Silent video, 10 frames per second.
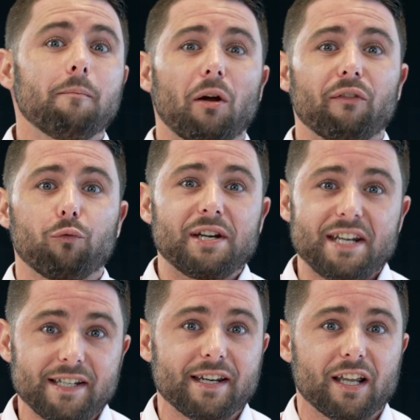But if we
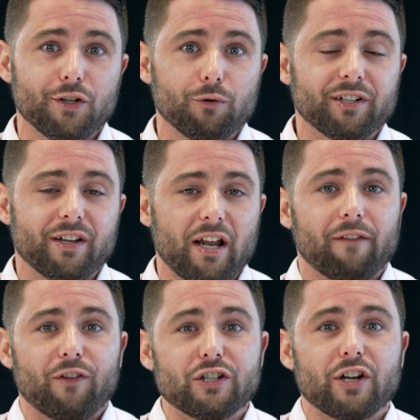need to get you into that
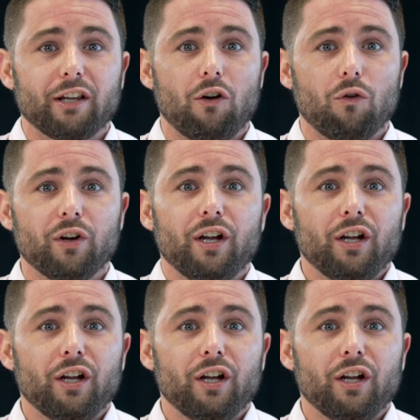FHA loan,